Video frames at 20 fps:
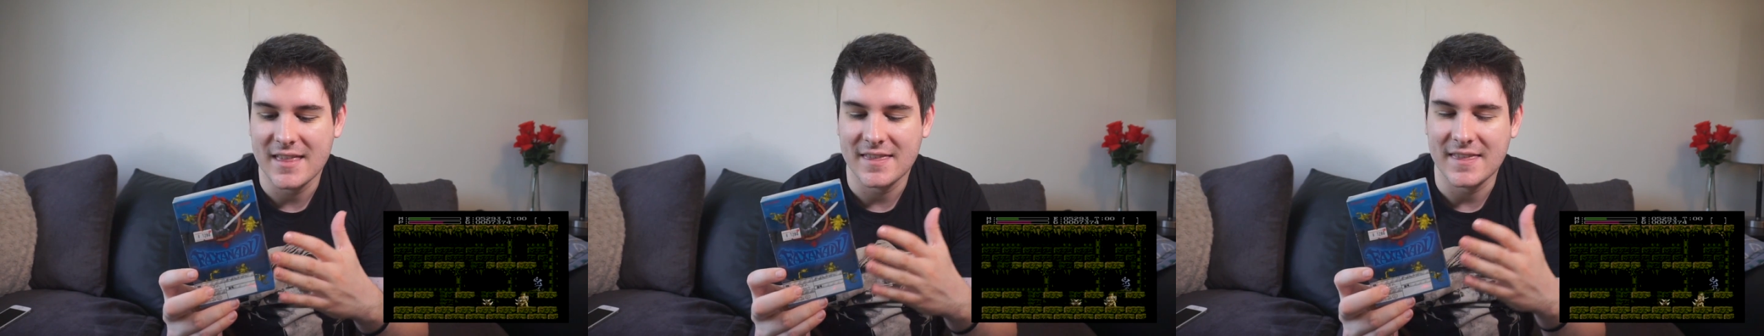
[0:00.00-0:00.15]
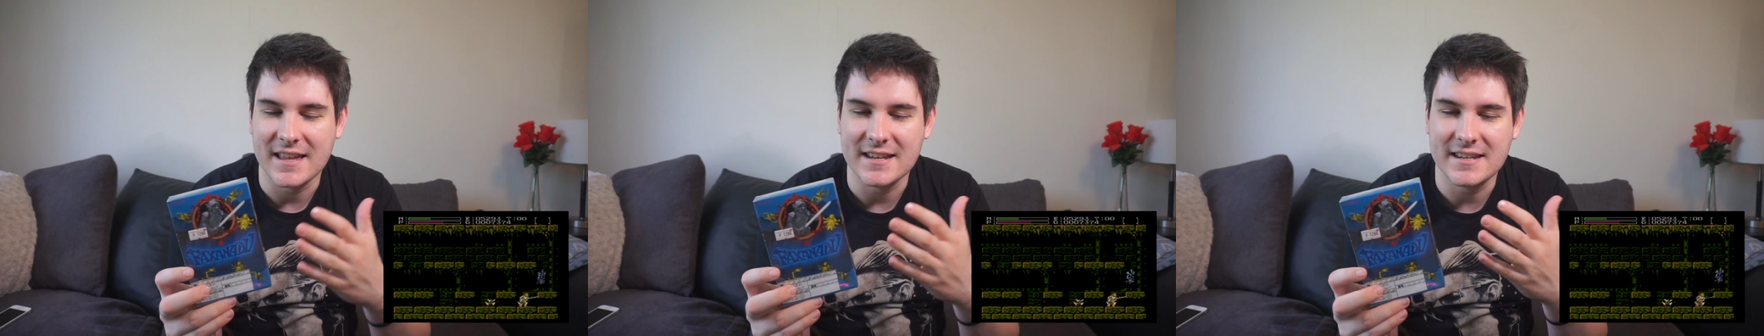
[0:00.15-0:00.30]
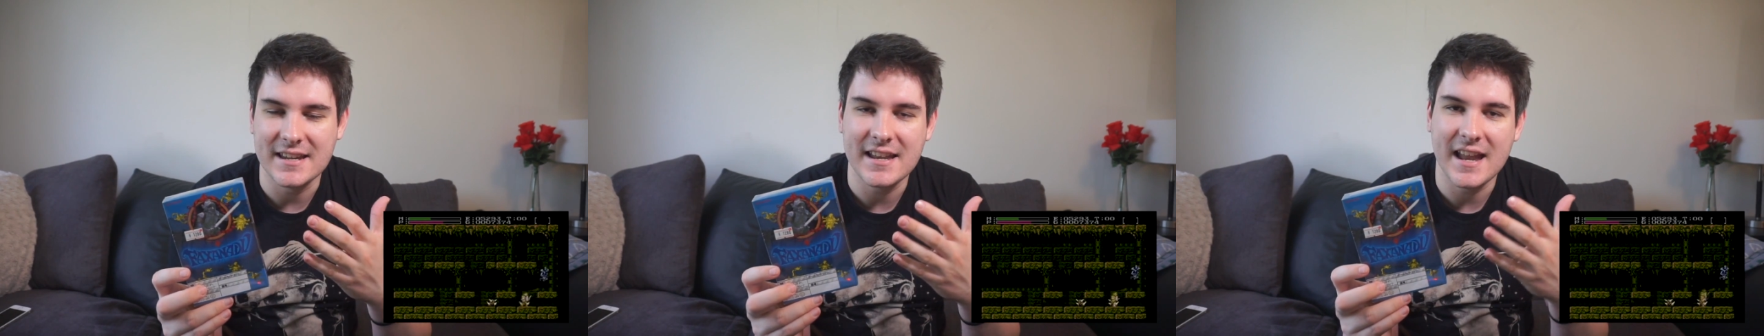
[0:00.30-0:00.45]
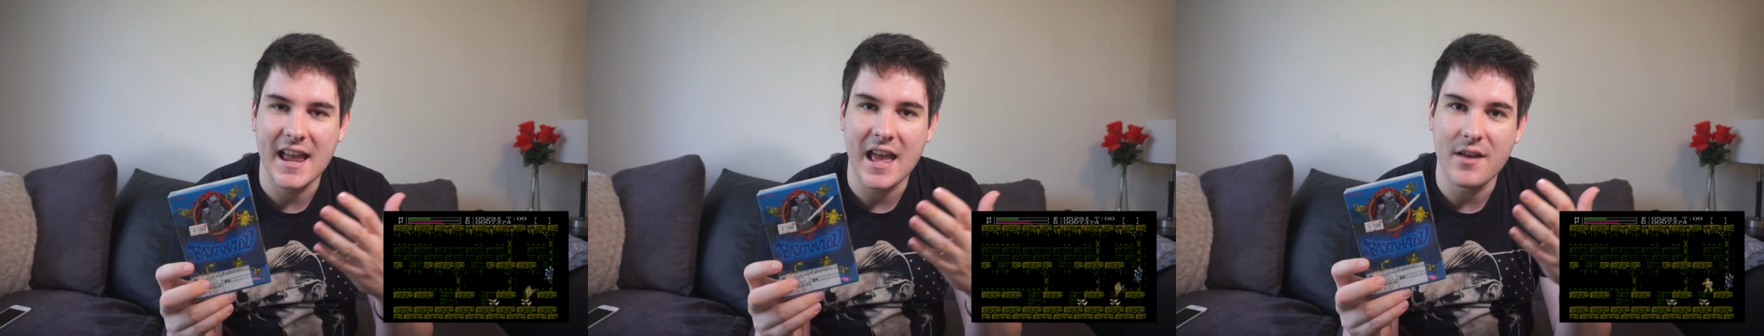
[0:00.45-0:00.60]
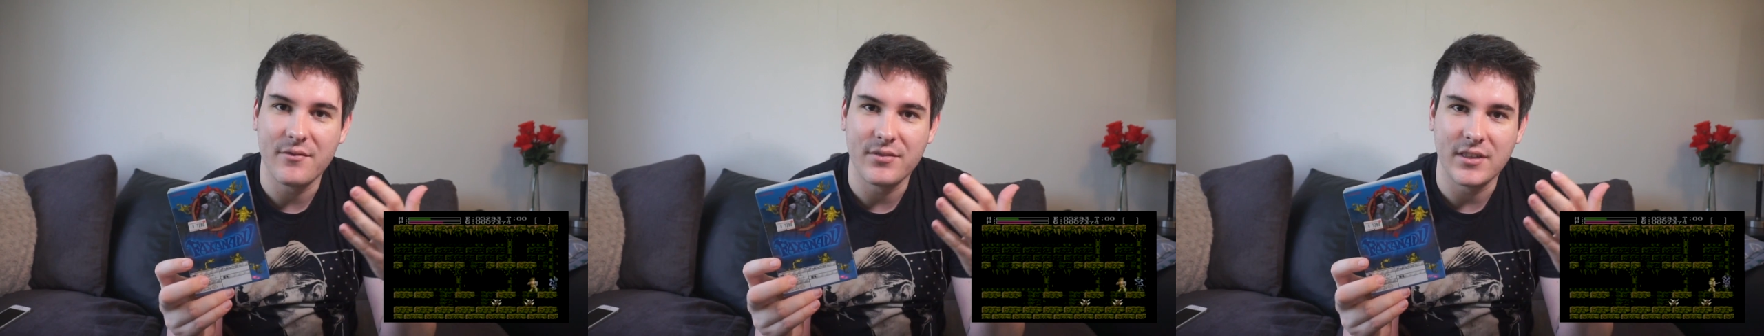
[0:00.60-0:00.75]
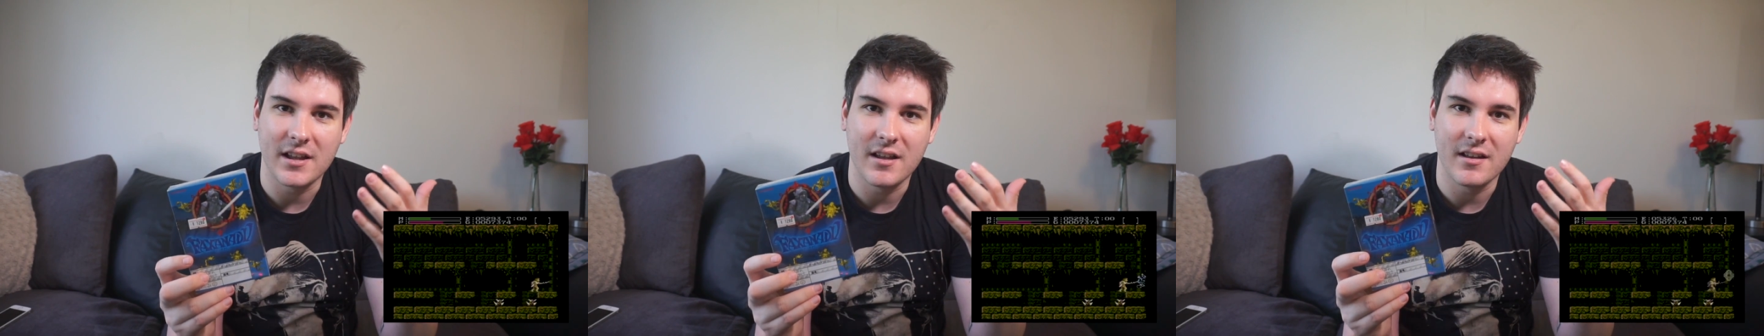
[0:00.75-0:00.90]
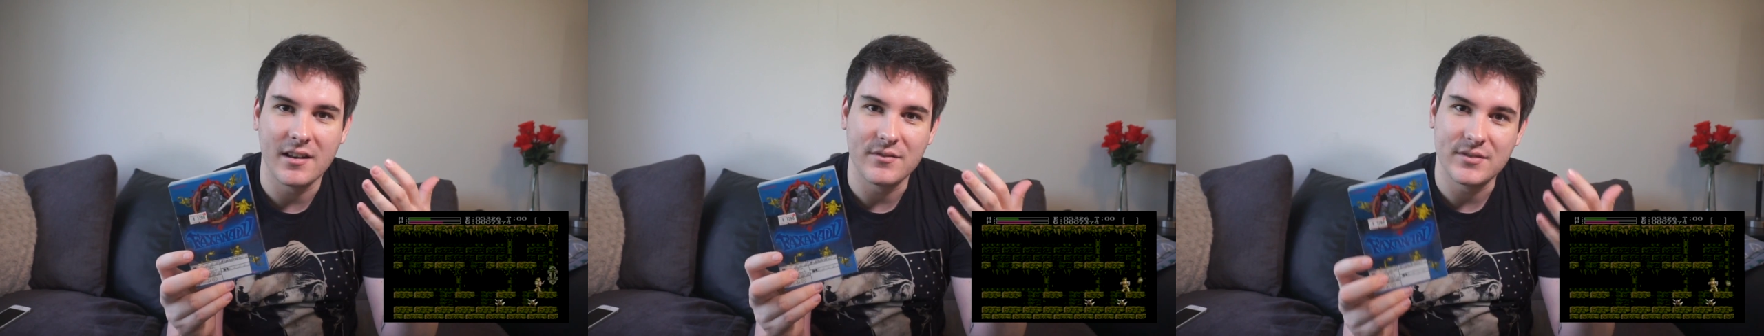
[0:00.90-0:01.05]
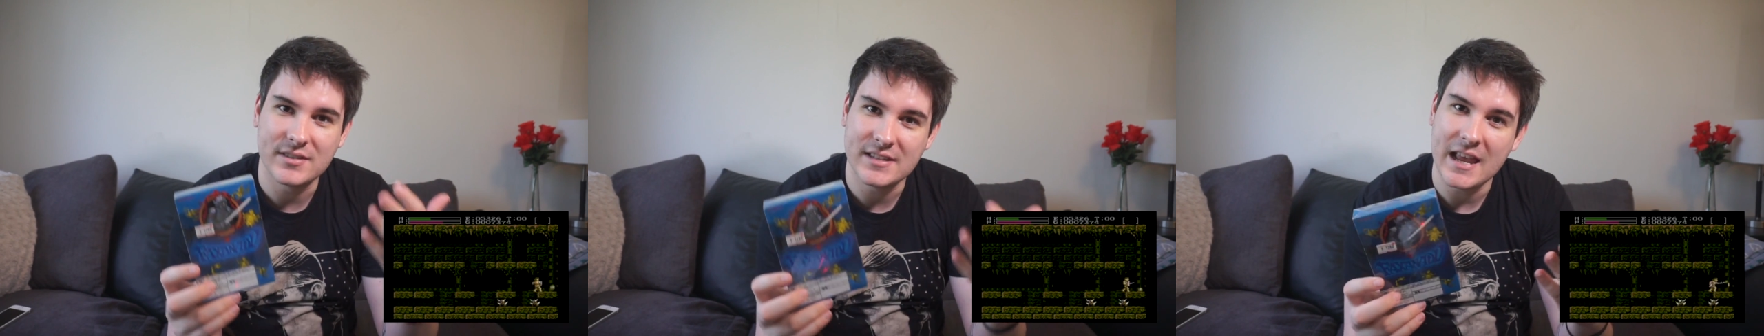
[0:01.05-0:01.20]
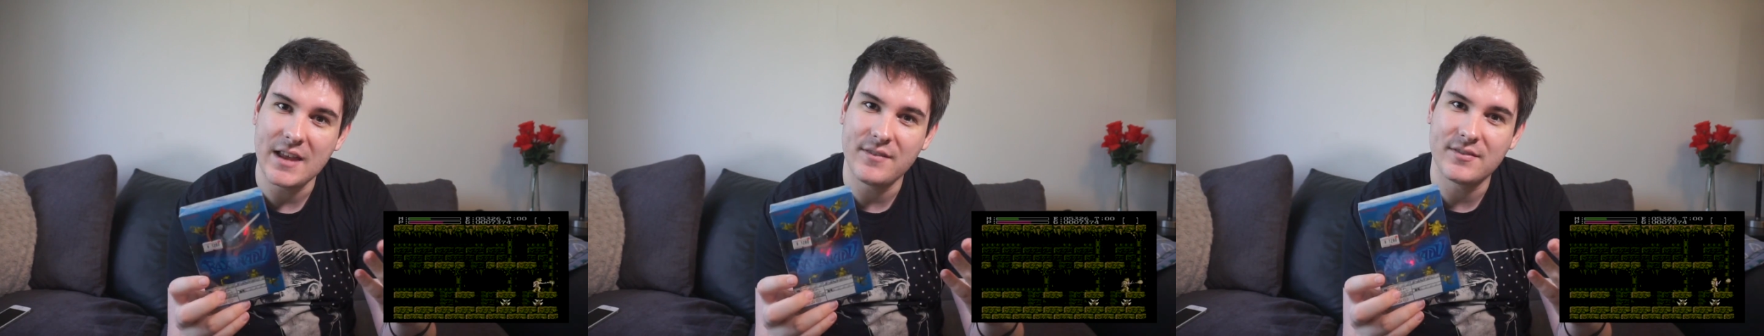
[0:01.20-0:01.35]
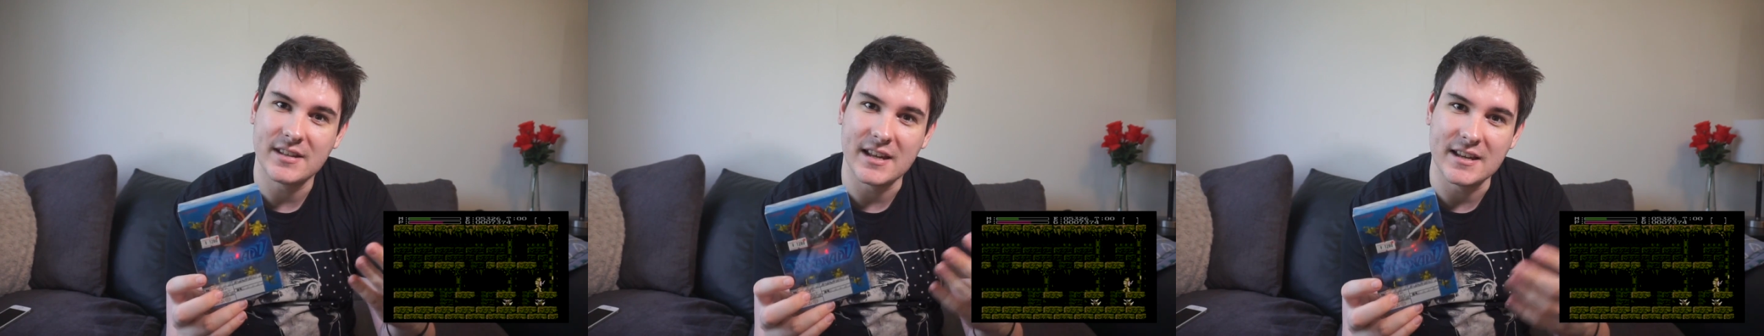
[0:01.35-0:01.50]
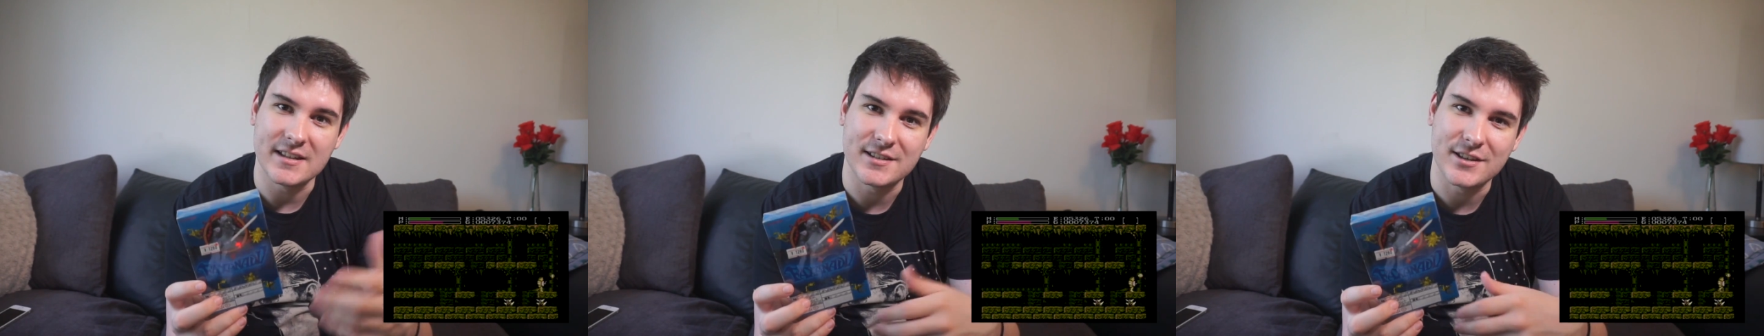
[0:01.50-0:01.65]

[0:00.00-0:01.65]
they didn't have the kind of save state,